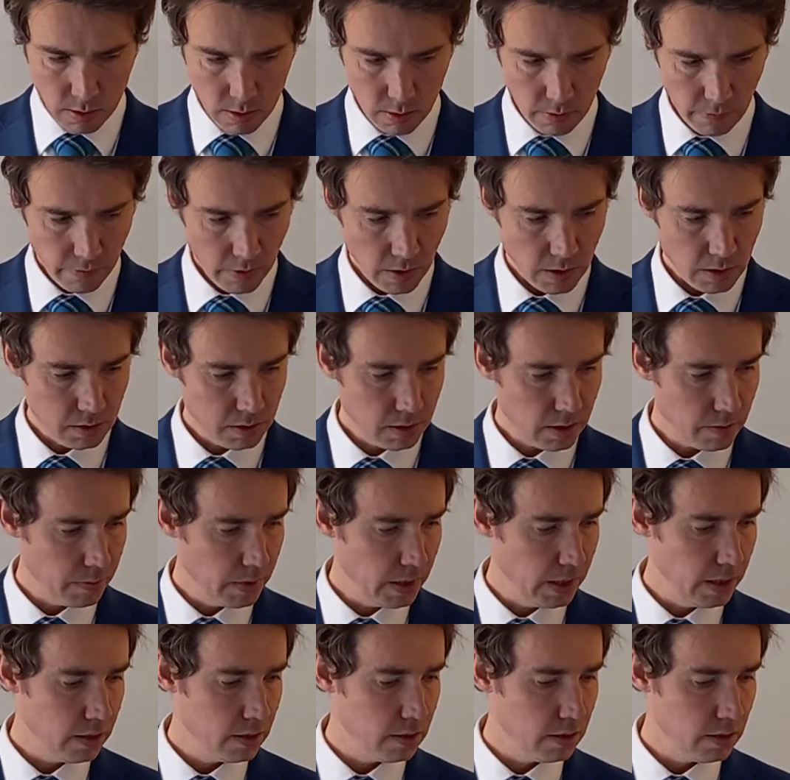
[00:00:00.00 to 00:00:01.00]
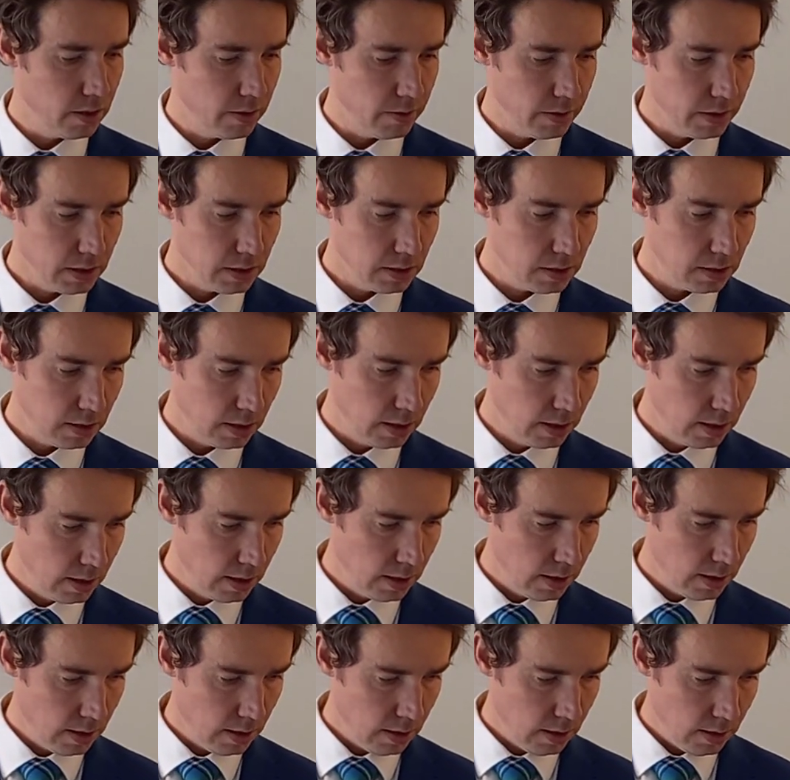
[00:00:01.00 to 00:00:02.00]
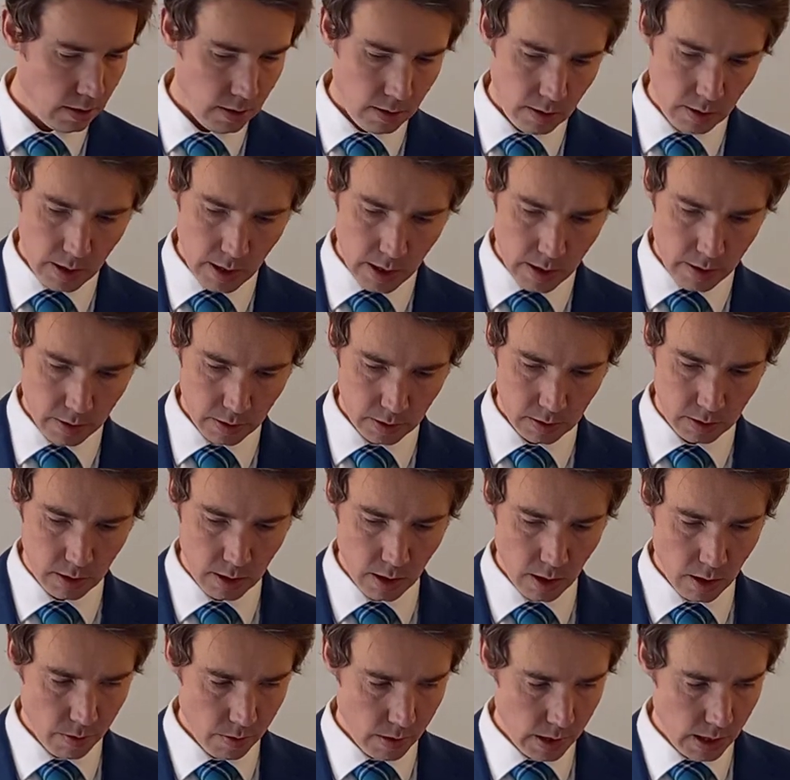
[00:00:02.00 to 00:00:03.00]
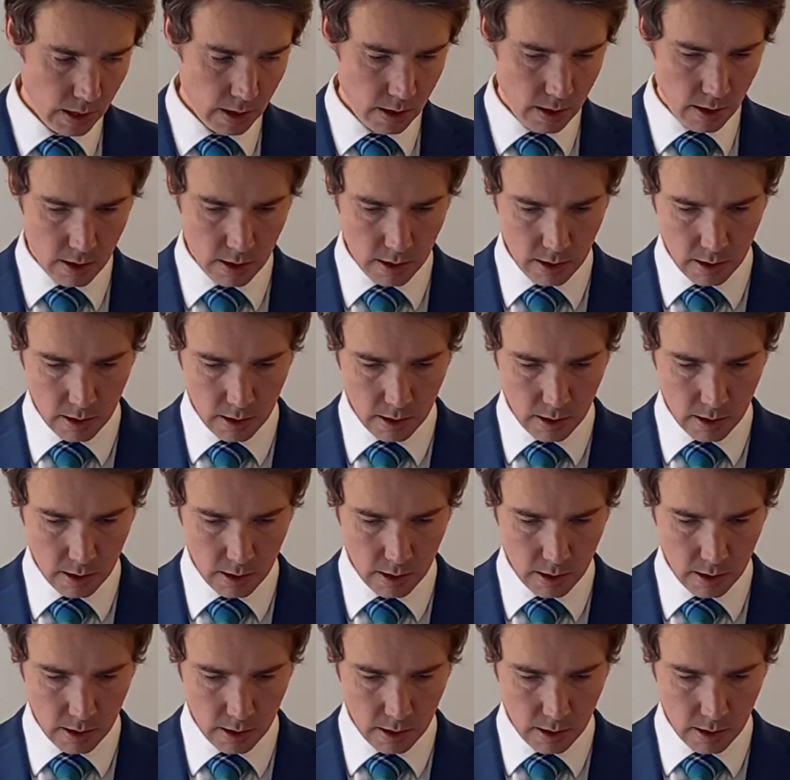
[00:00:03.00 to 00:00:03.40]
First thing we need to do is get this going.